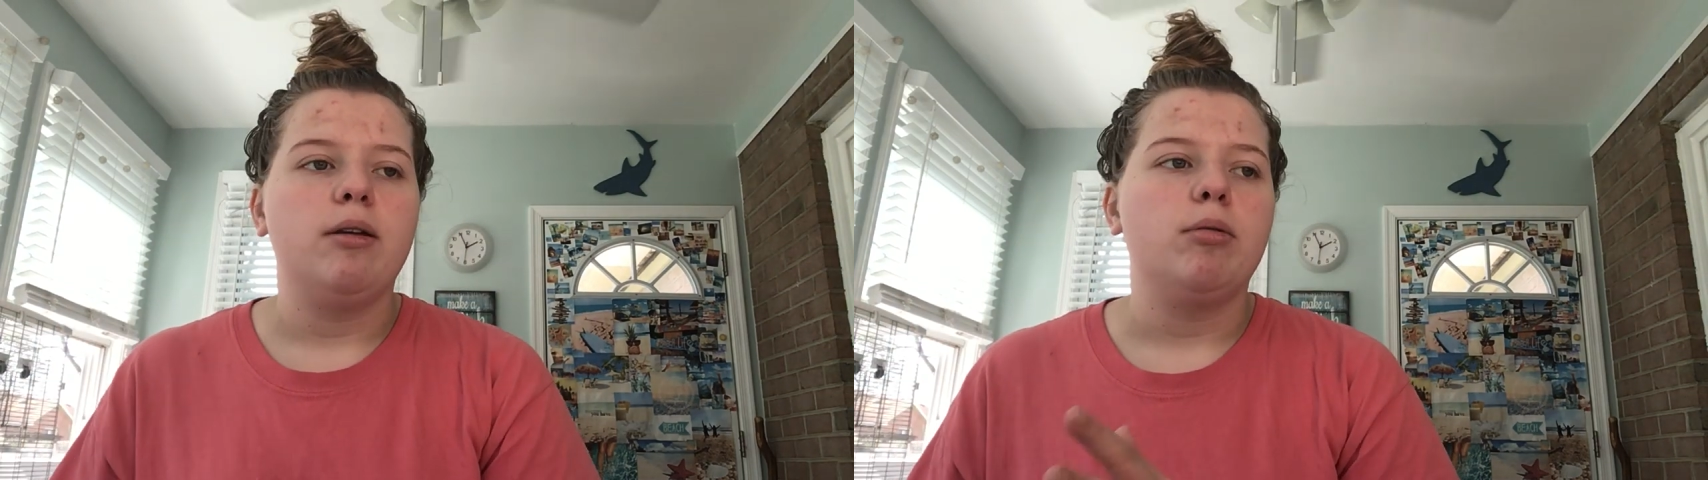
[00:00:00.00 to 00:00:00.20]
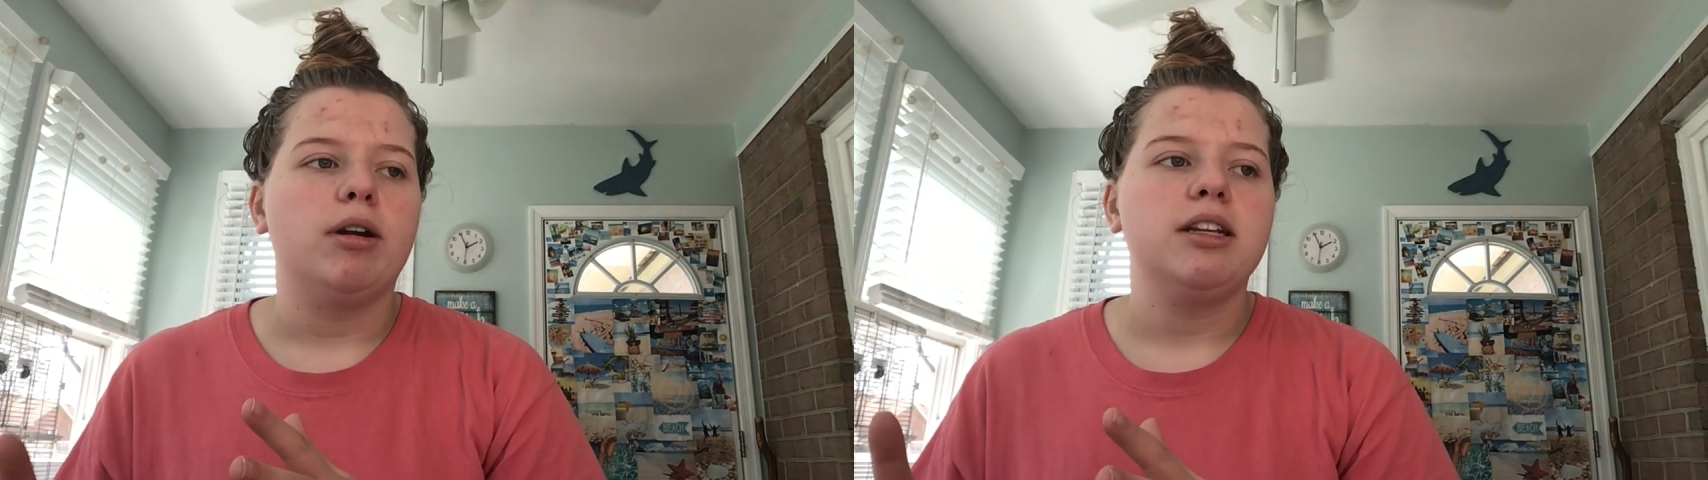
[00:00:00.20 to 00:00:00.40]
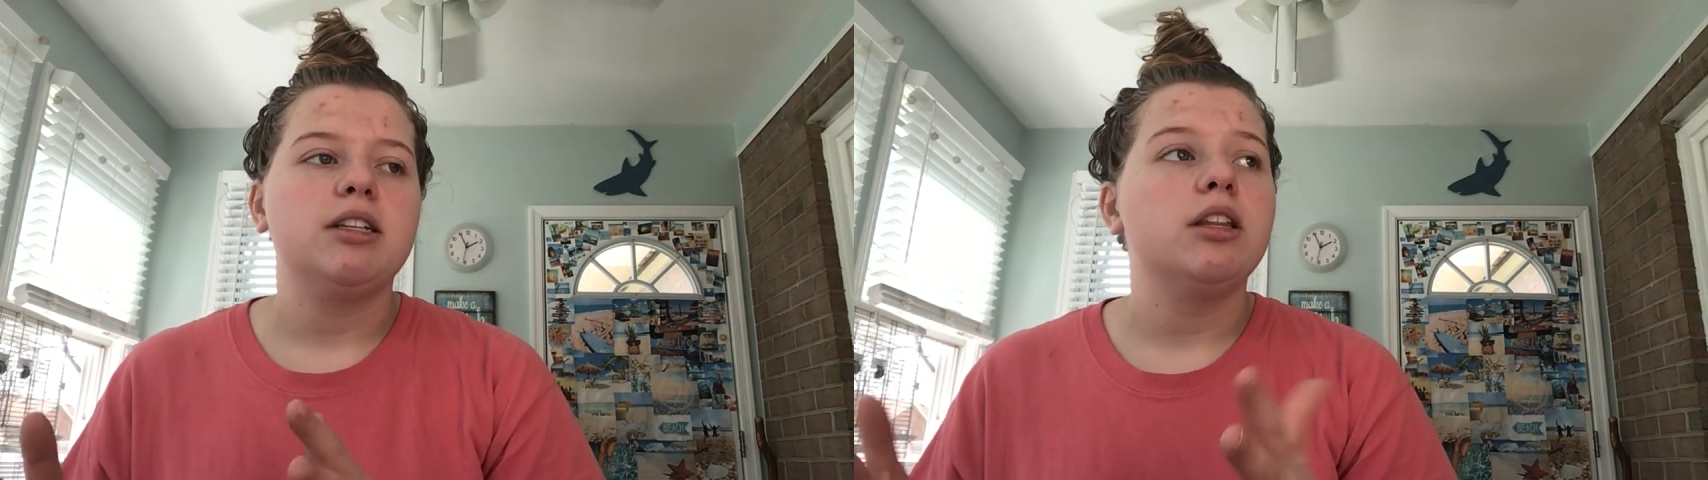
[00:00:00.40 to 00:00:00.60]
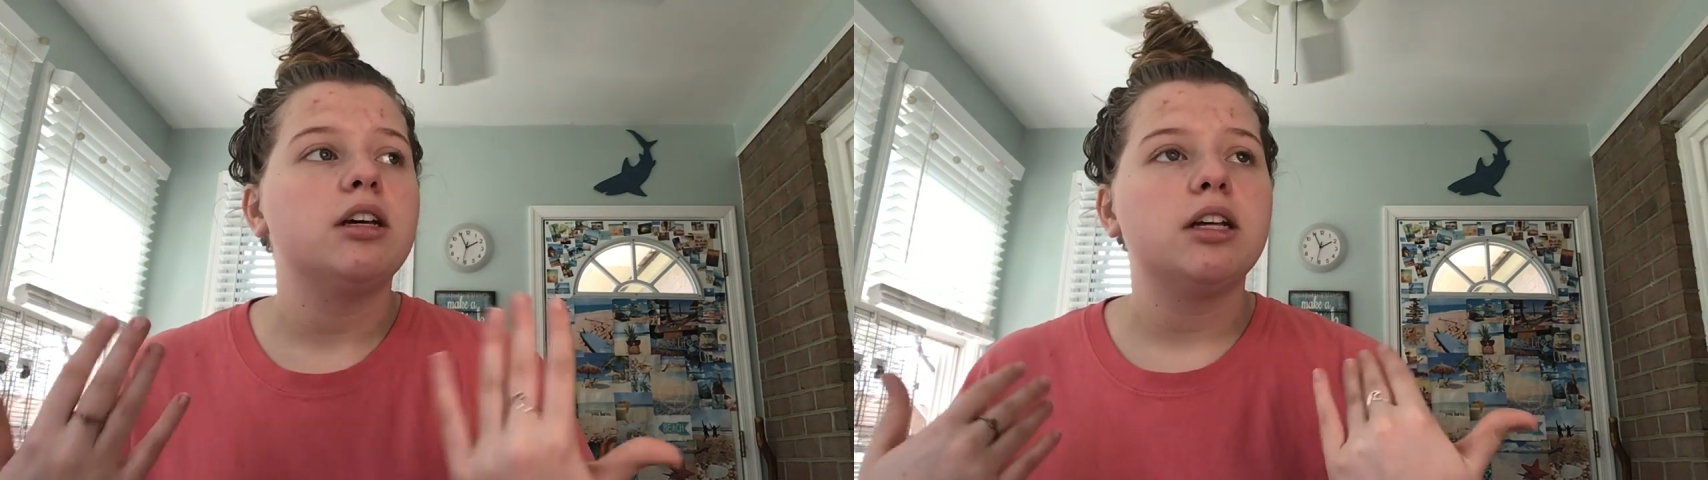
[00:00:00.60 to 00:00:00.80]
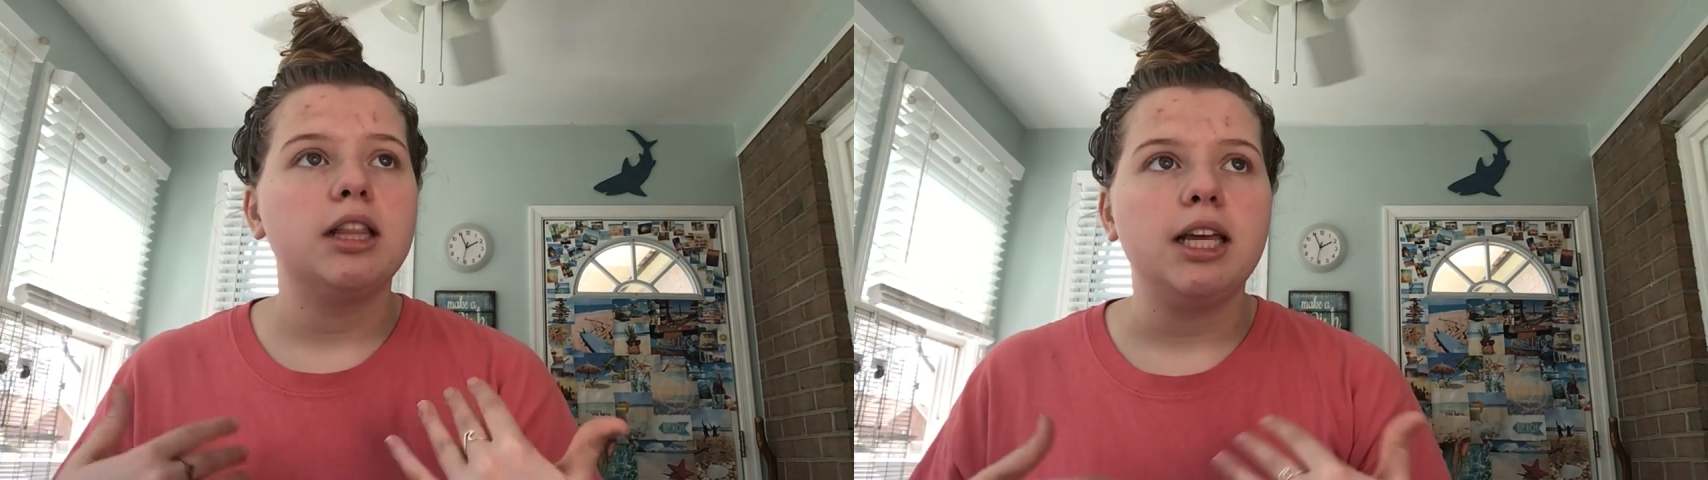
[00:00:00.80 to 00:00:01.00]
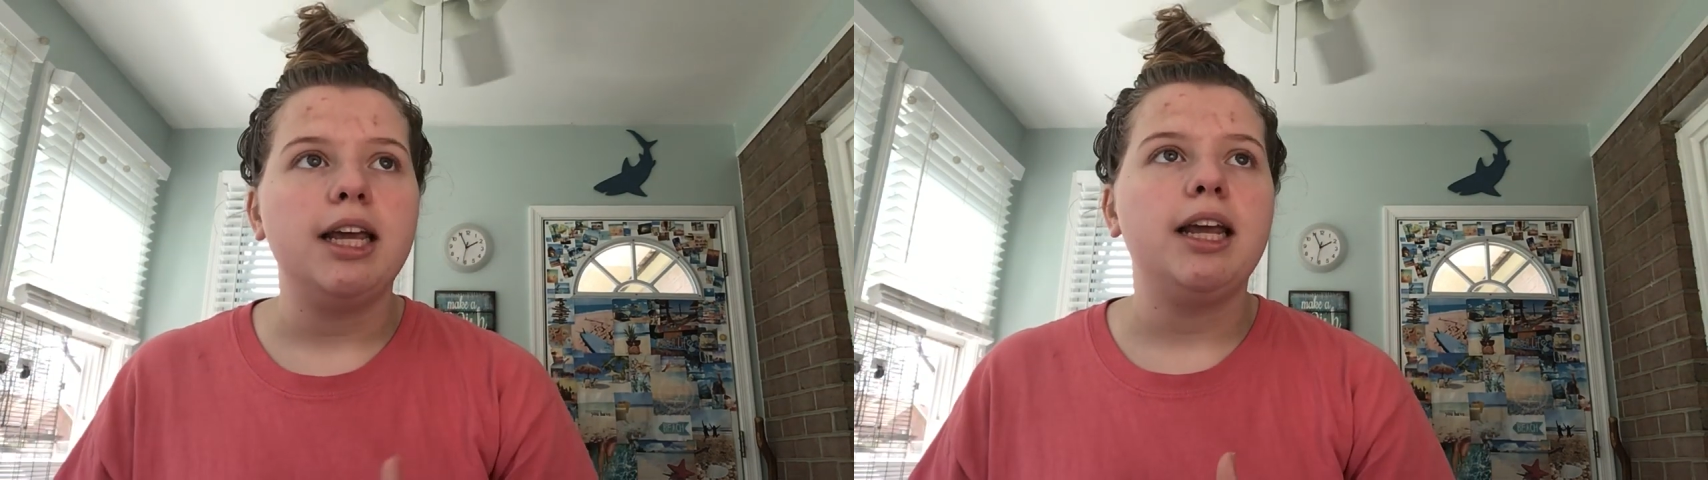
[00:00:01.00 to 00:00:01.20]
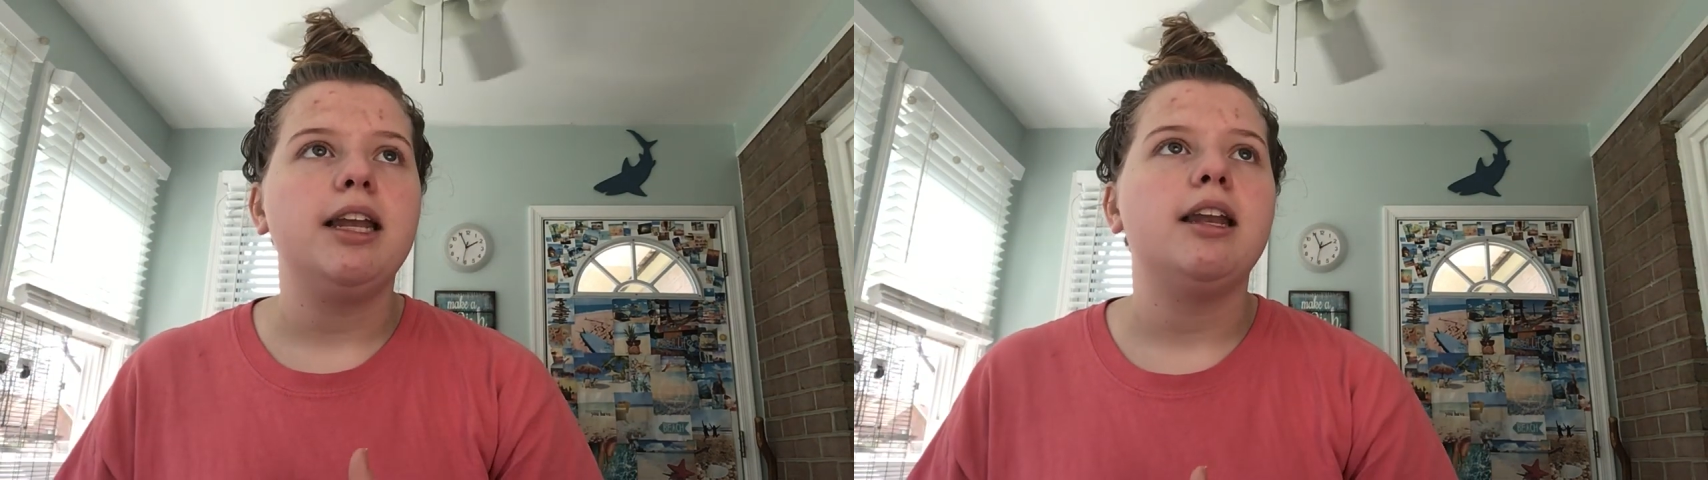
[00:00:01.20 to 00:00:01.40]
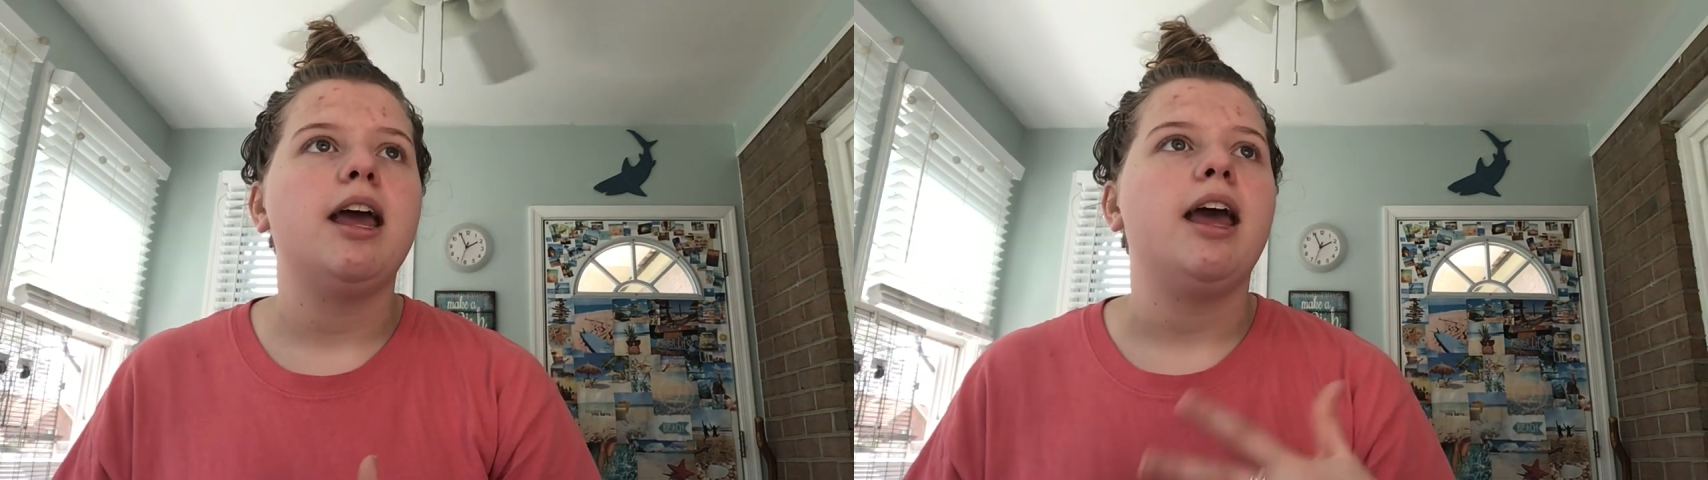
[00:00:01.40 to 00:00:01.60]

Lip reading: we want it to look clean